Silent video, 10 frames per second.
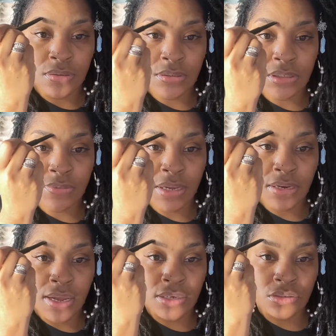just my
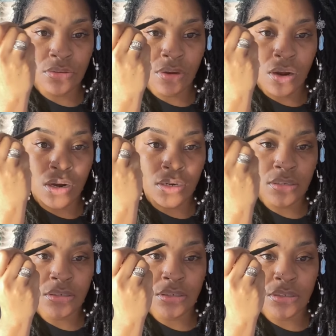natural
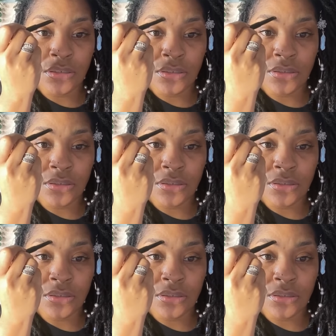arch.